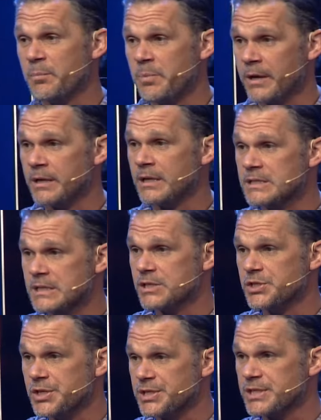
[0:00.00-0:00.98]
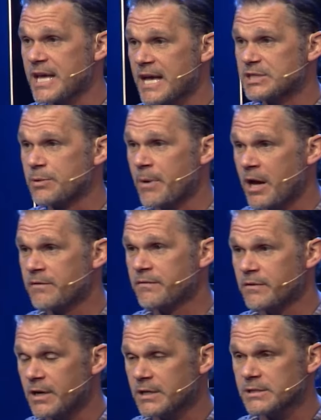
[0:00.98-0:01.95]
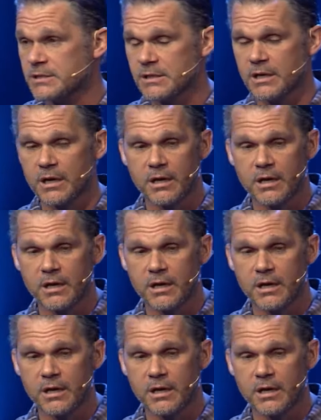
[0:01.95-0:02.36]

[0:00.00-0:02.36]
abundance that Jesus has in mind for us?